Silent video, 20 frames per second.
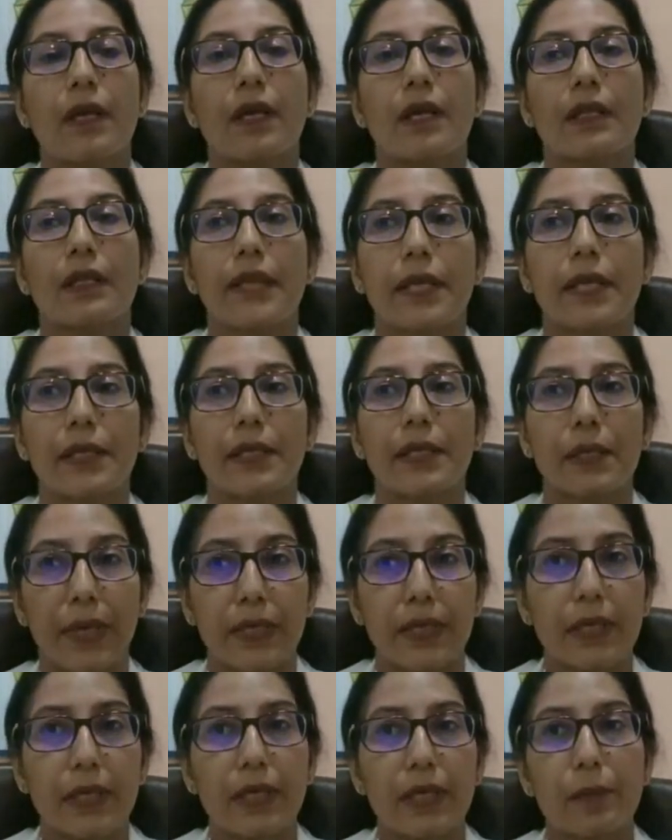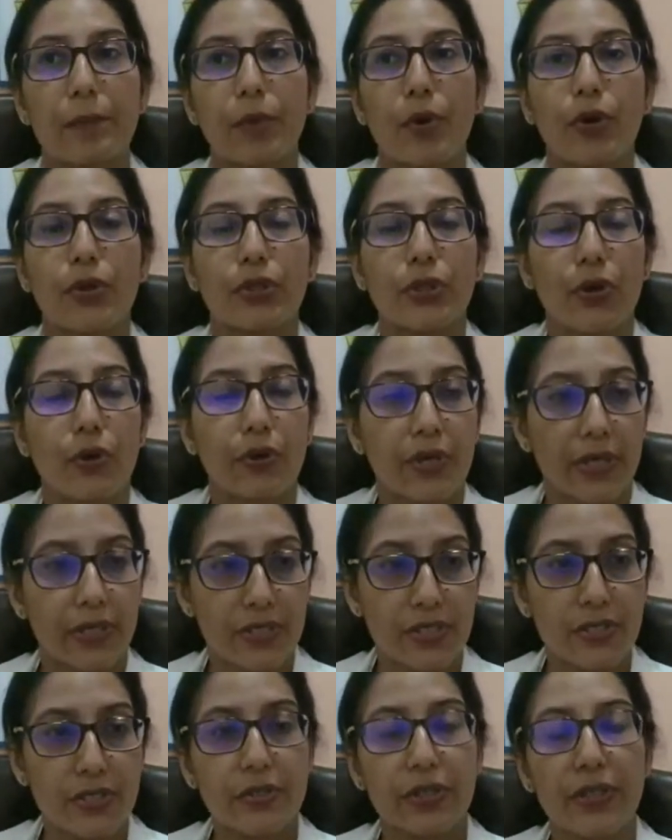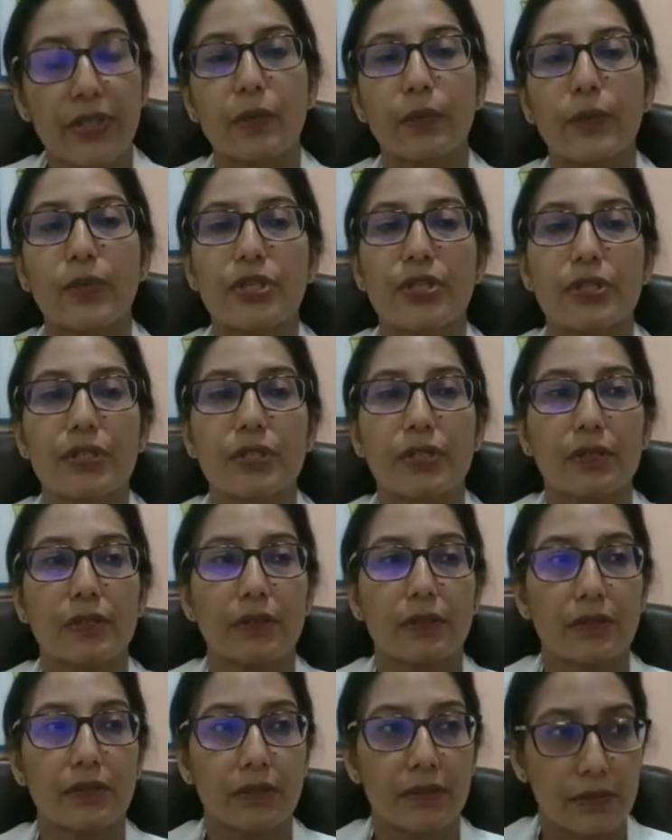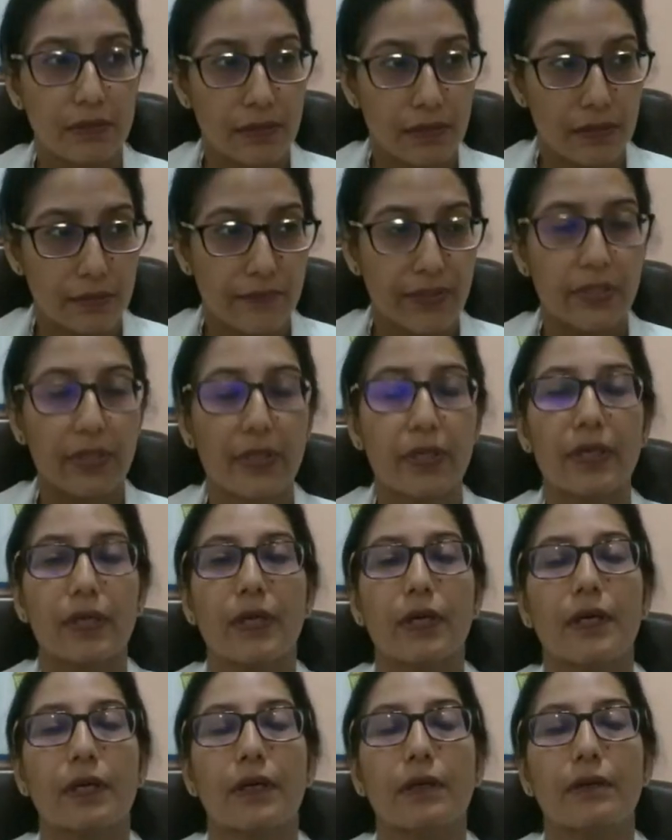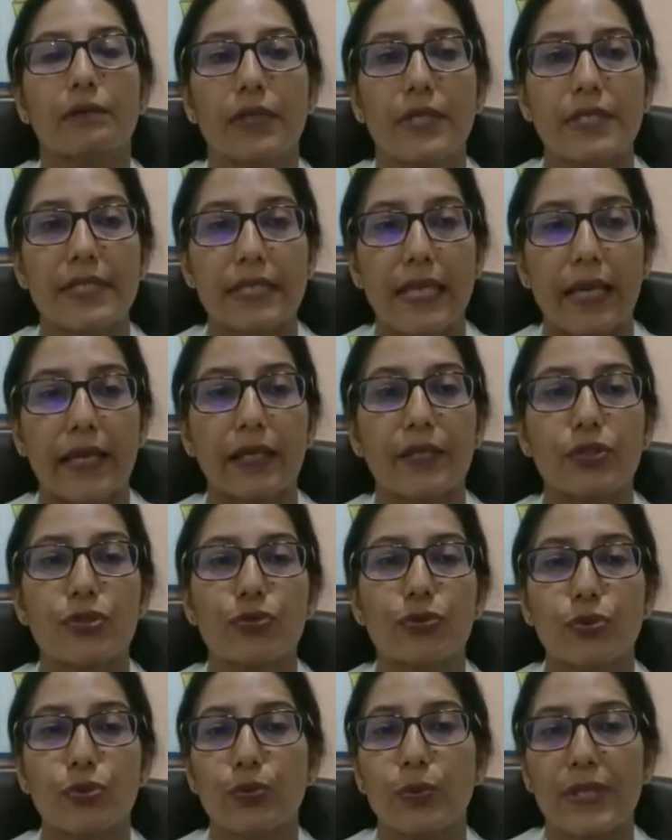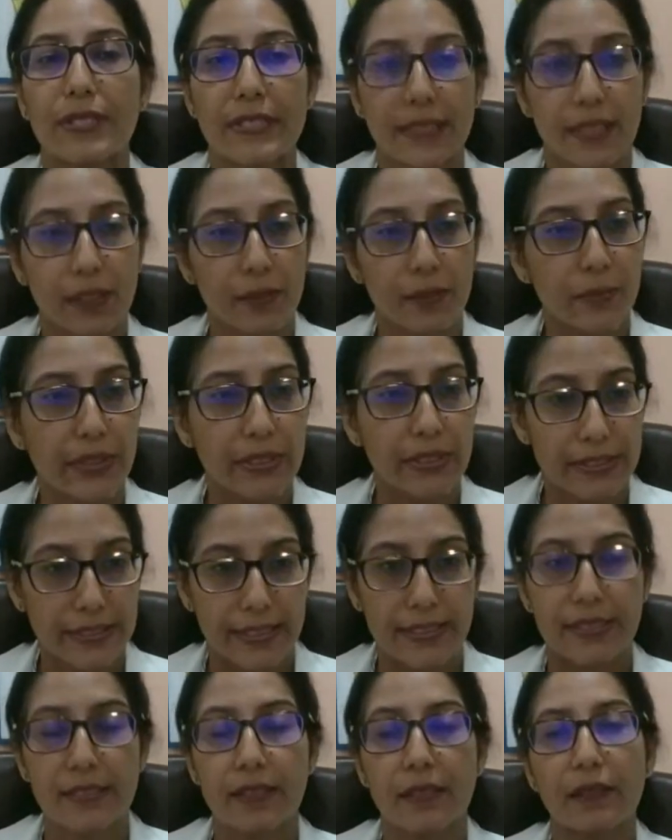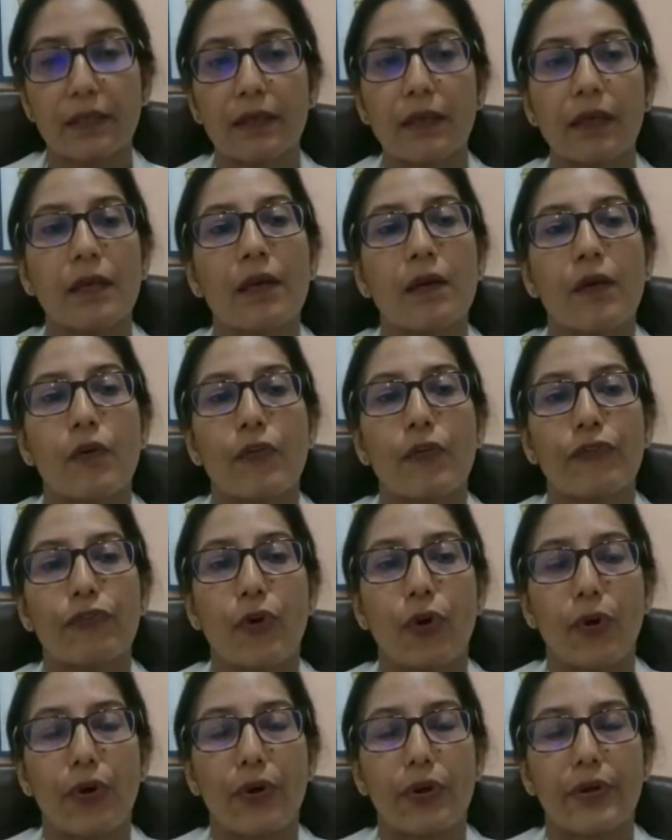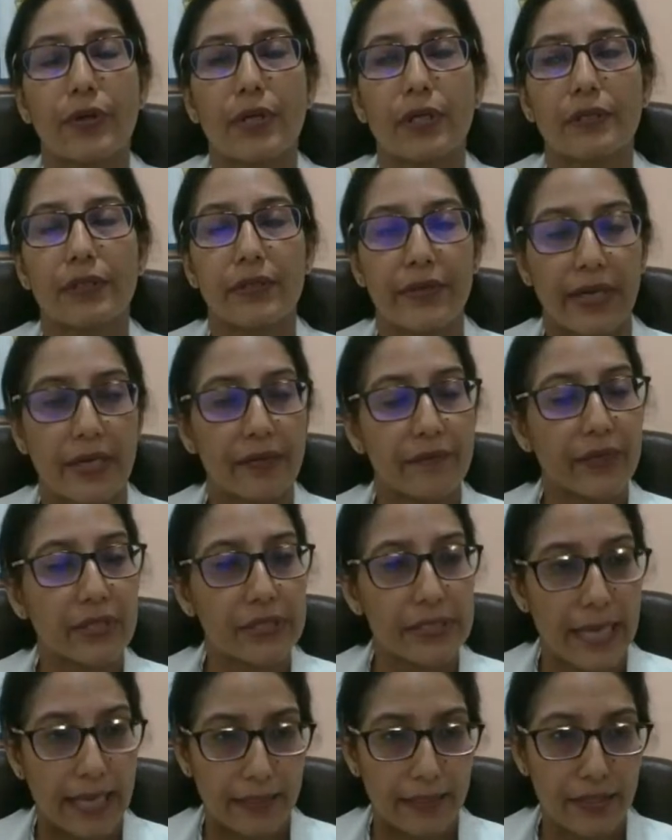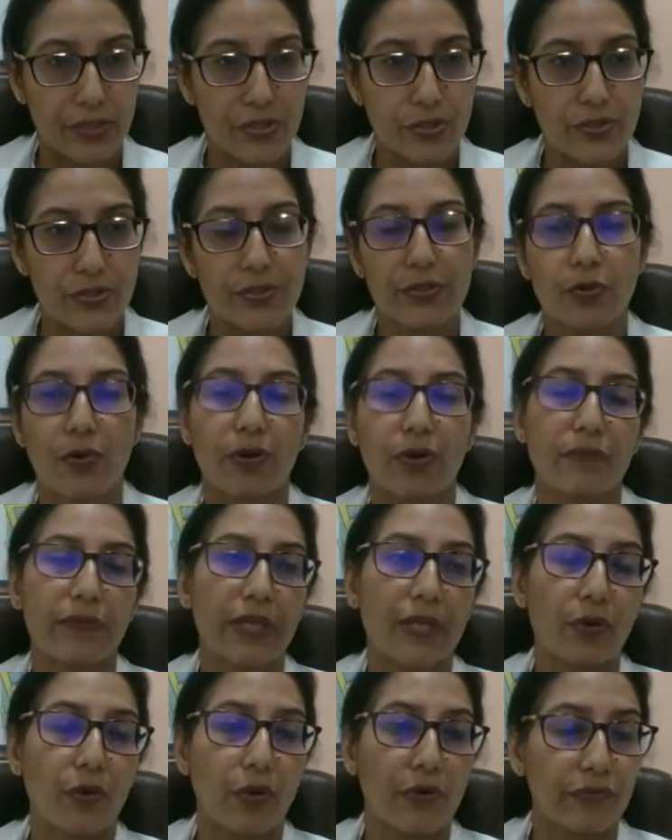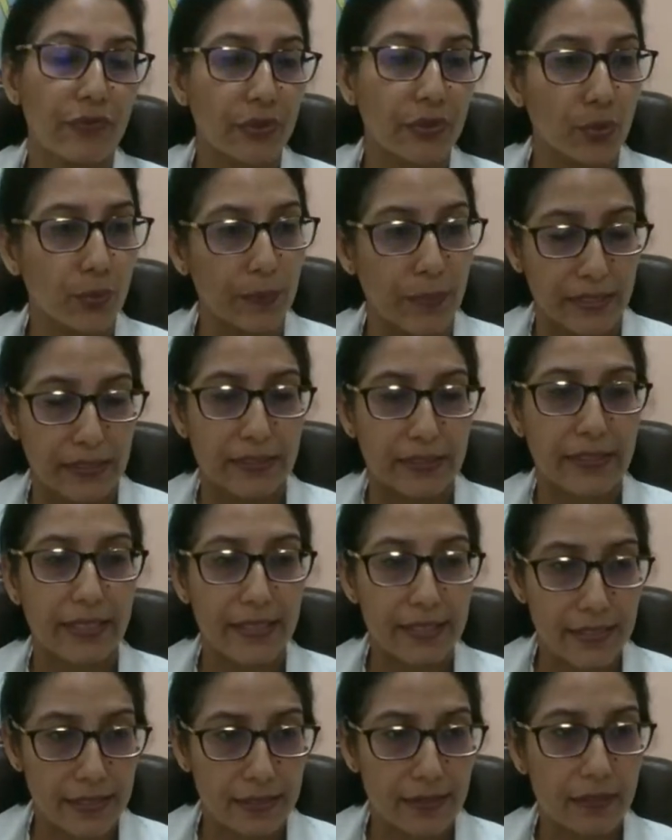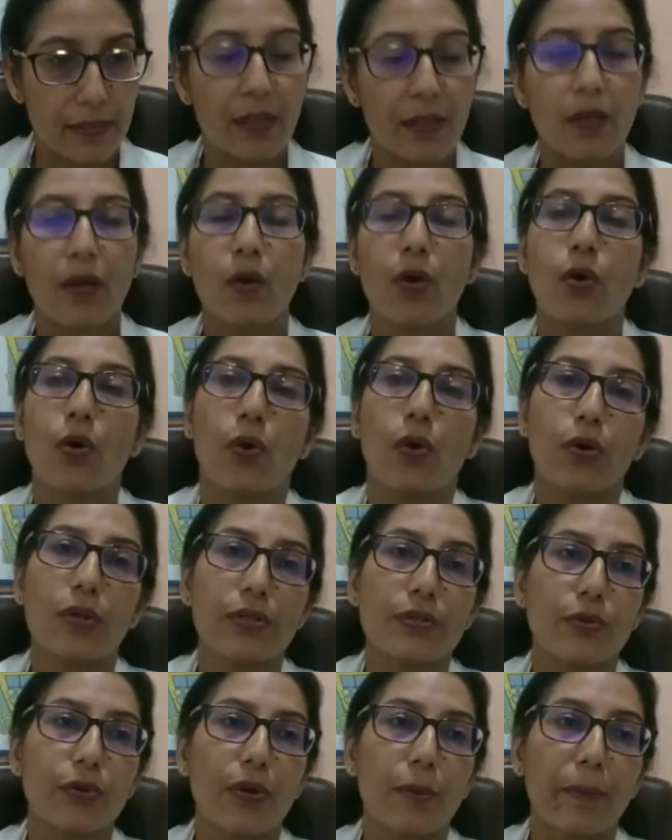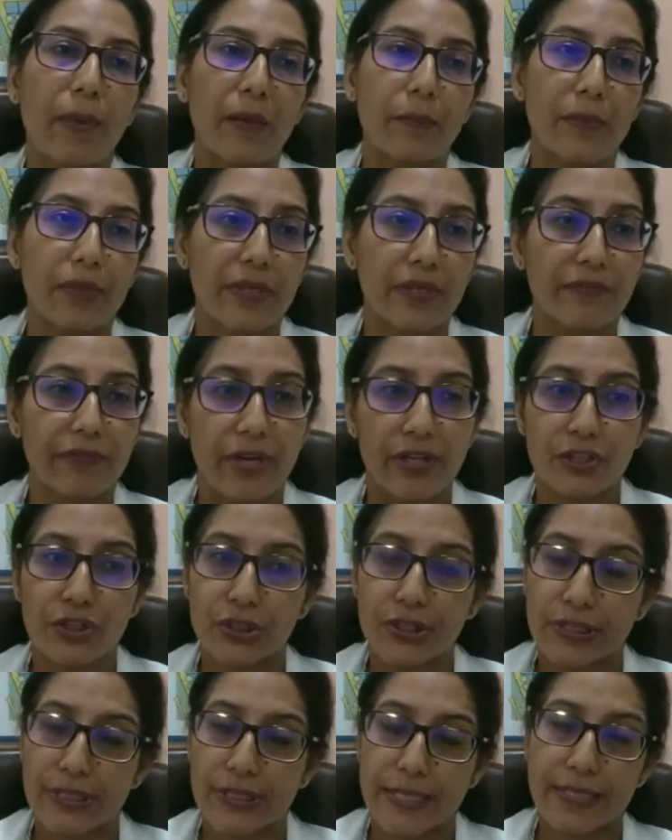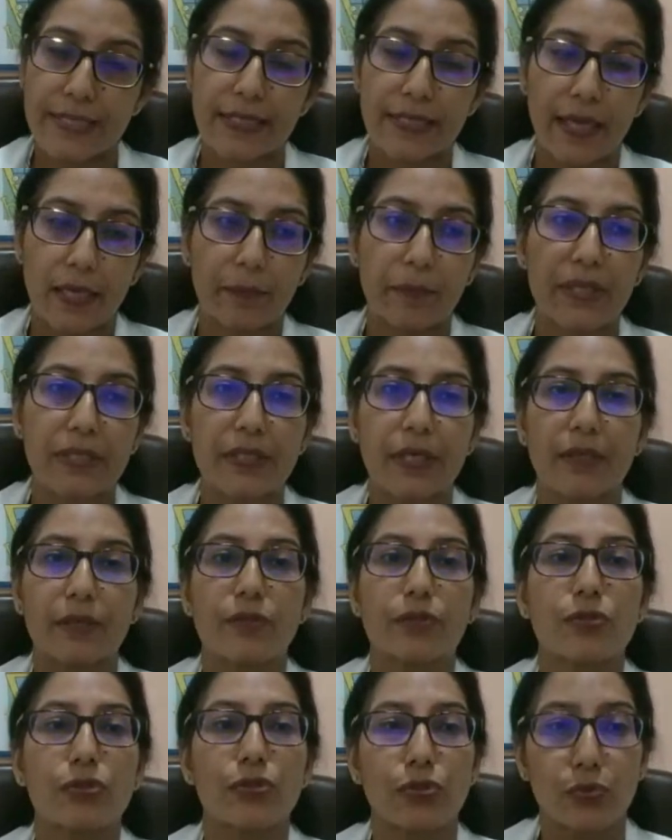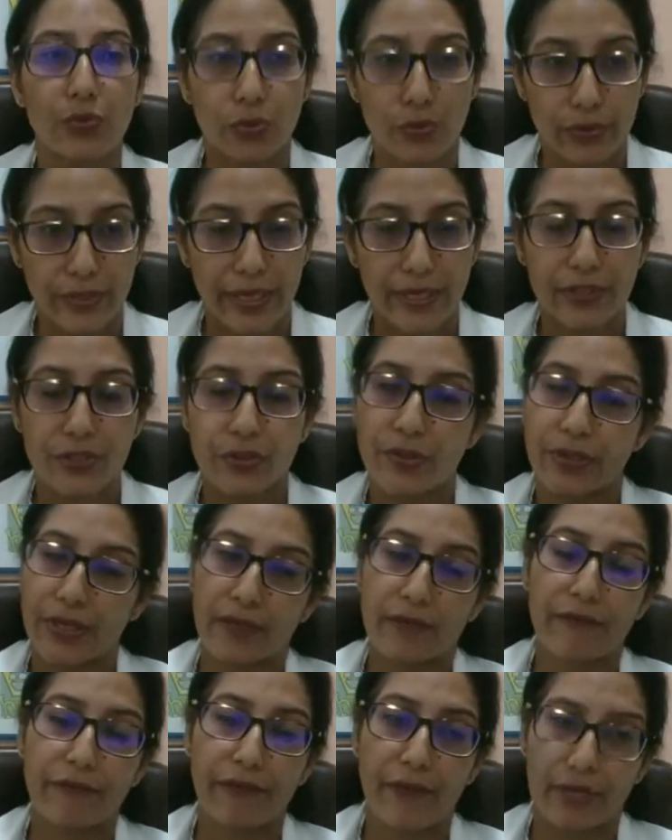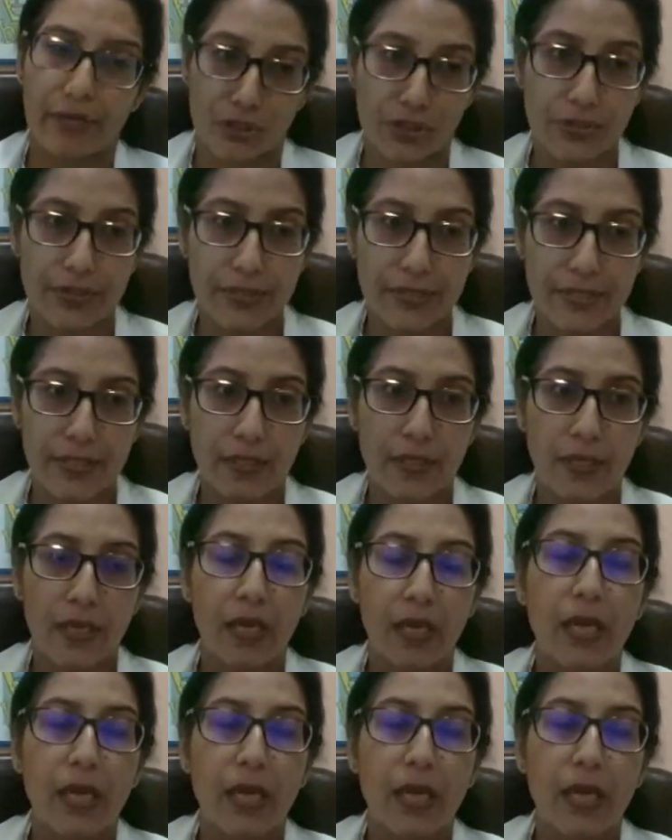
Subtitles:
Then, depending upon your history, we decide to do a skin prick testing for the relevant allergens, or we can offer you blood tests. Also, a pulmonary function test can be done to look at your lung functions.